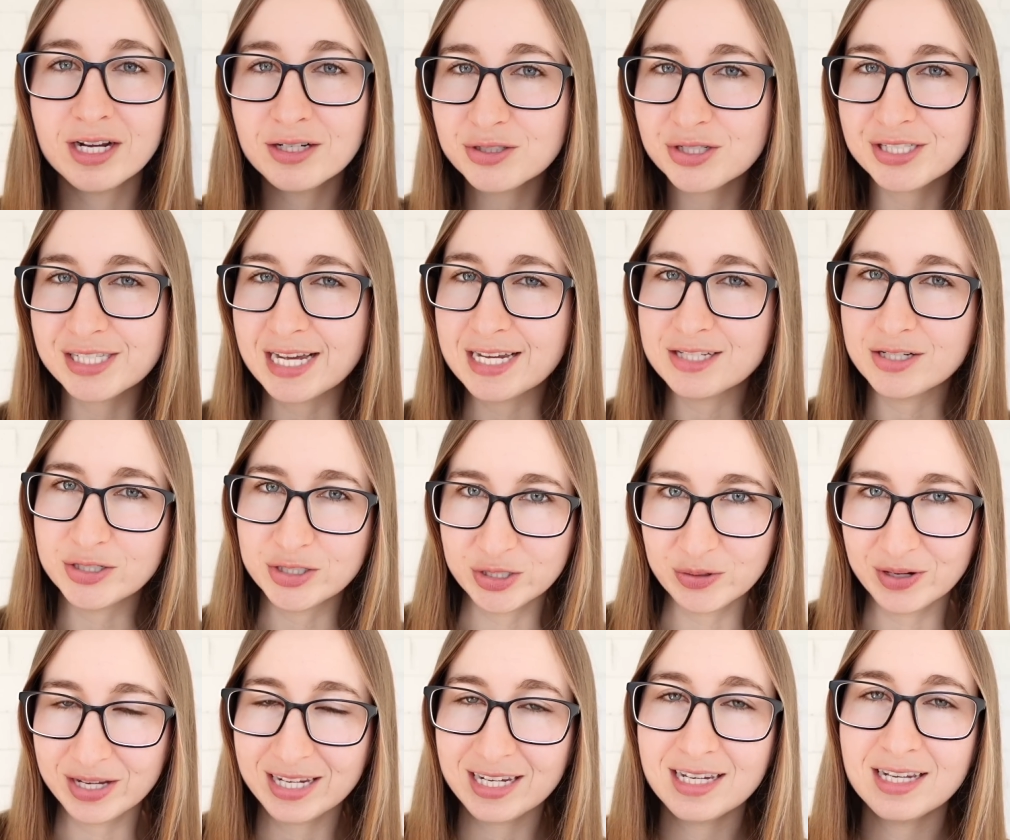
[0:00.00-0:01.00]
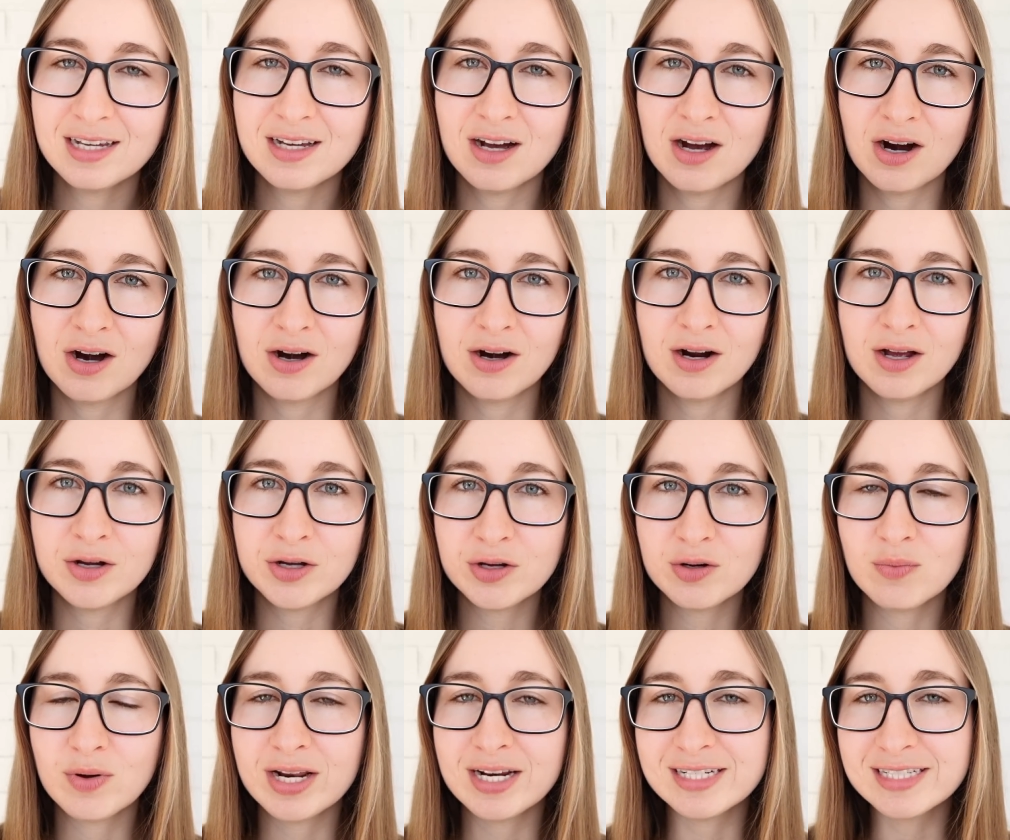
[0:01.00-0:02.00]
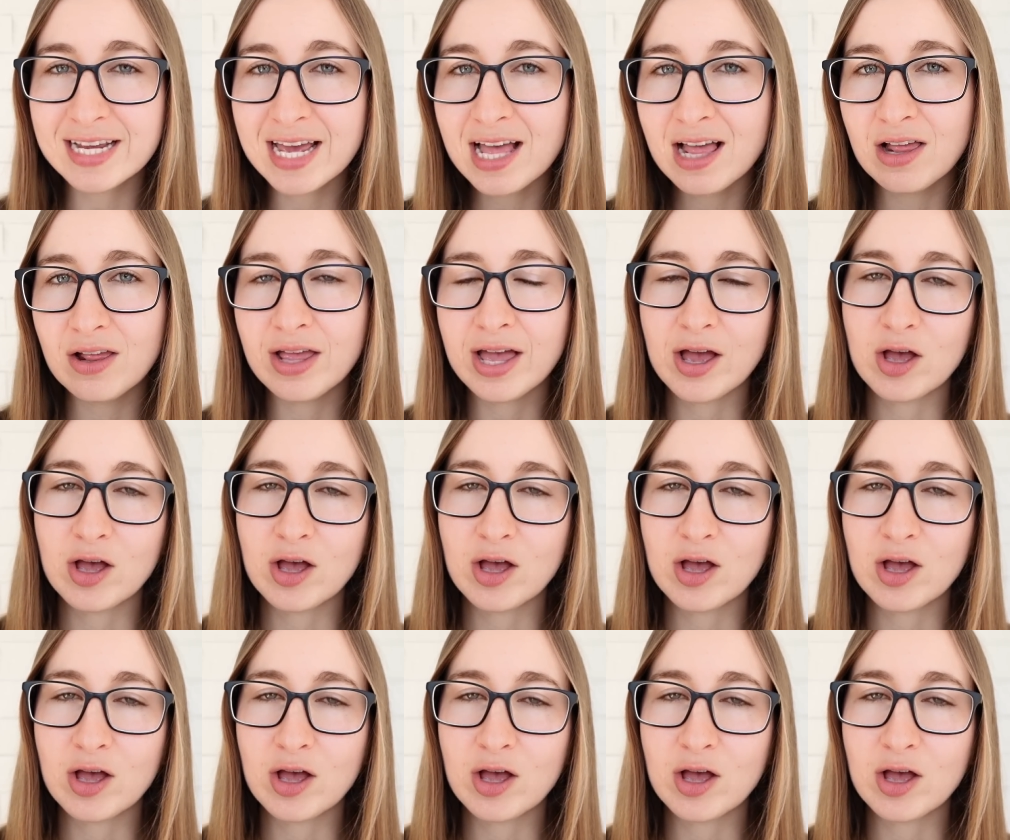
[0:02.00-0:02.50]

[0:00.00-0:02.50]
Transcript: exercise you're doing are a good way to tell